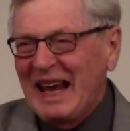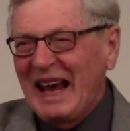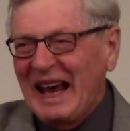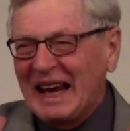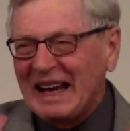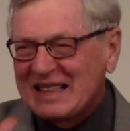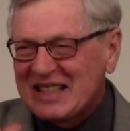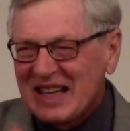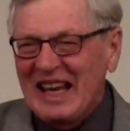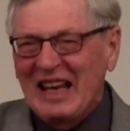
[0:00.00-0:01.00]
and
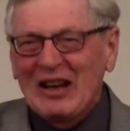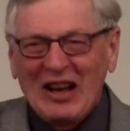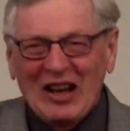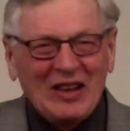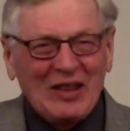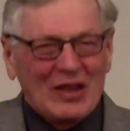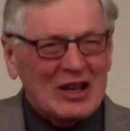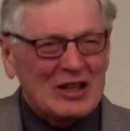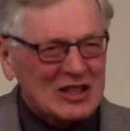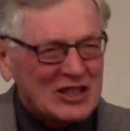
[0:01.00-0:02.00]
it's in
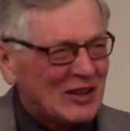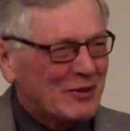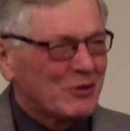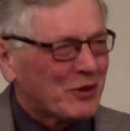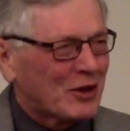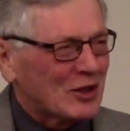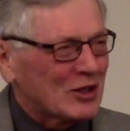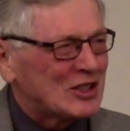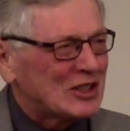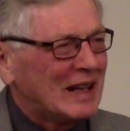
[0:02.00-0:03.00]
this
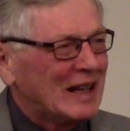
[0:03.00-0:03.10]
verse.